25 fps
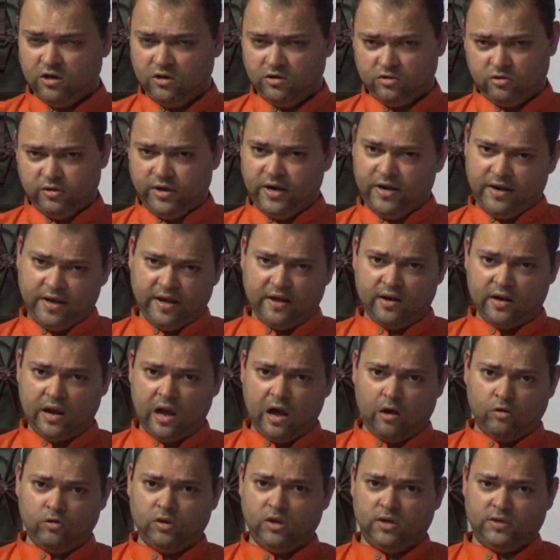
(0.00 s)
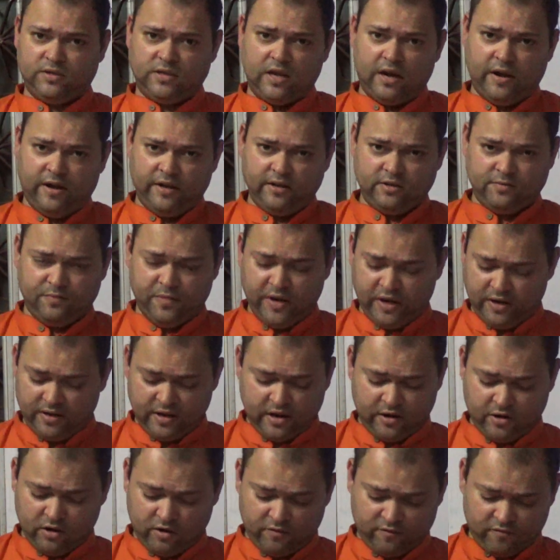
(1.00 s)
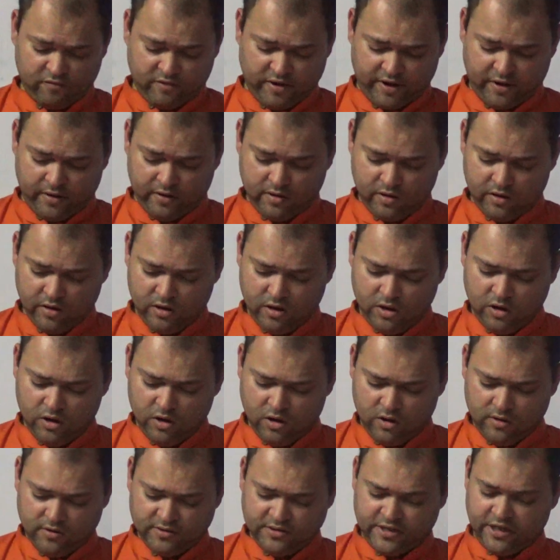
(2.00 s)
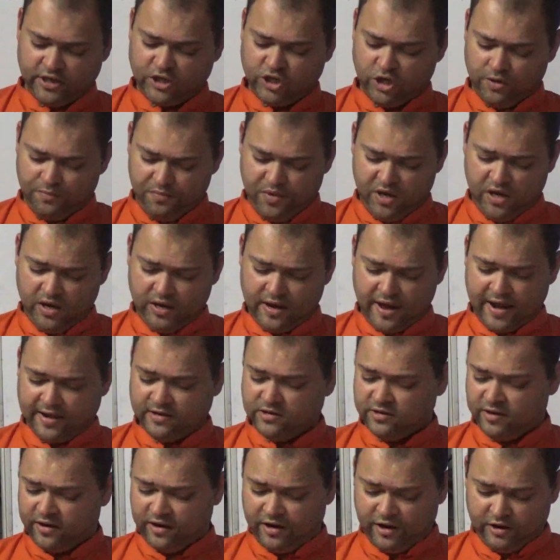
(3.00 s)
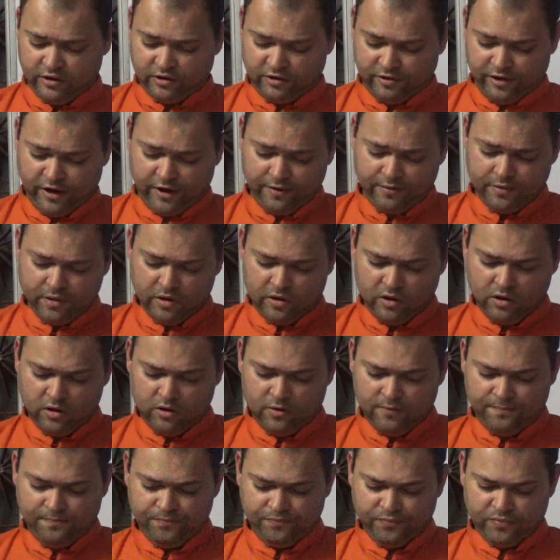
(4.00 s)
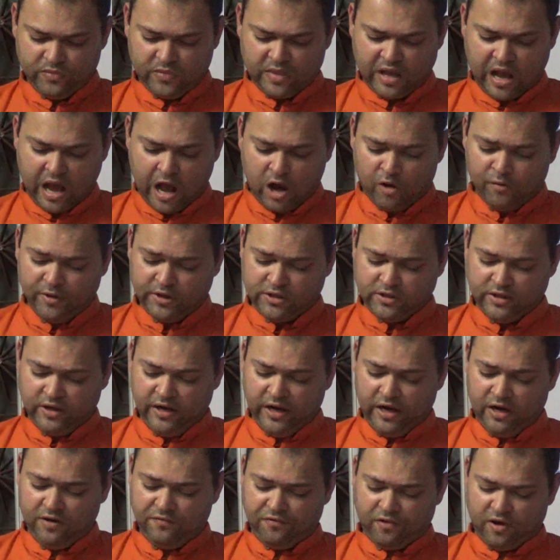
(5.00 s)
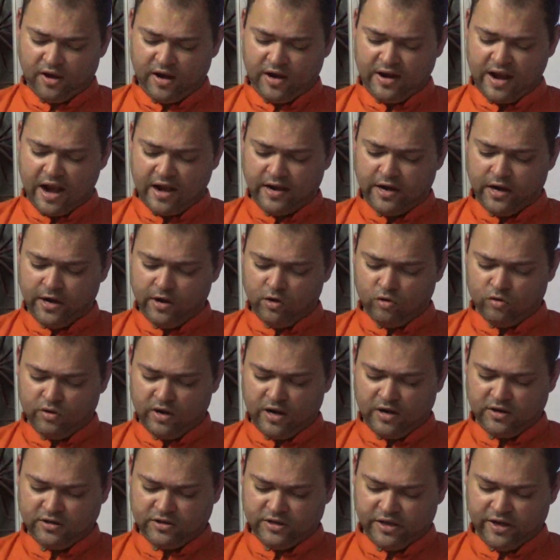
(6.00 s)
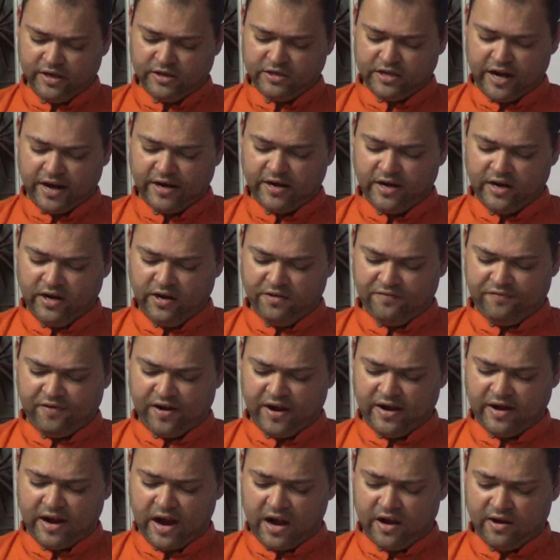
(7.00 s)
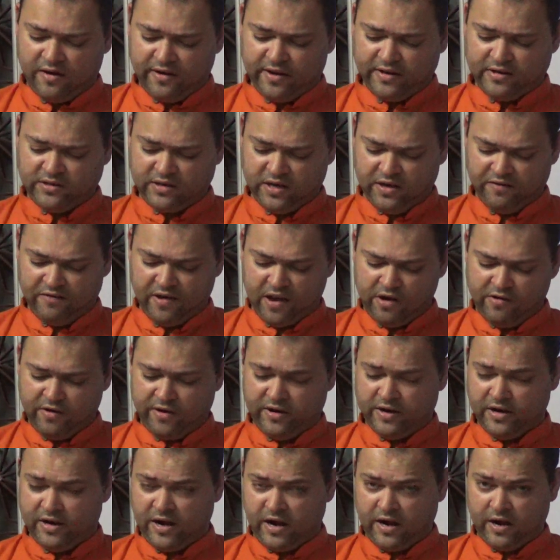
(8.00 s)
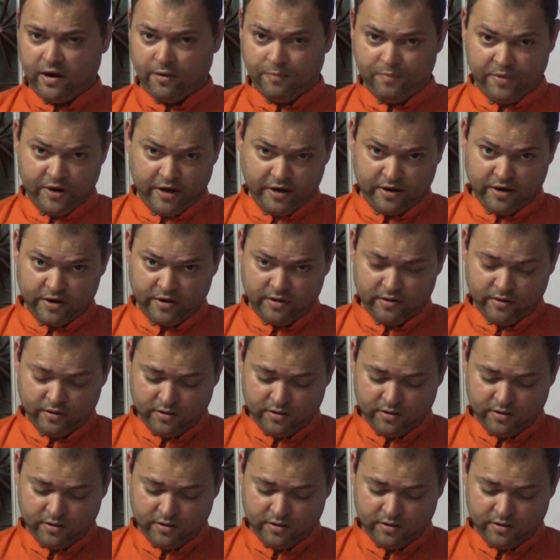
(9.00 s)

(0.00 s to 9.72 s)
So entire how the sari is made, that you have to write. Section B. Answer any 3. How is need for an attitudinal change identified, addressed, evaluated and updated?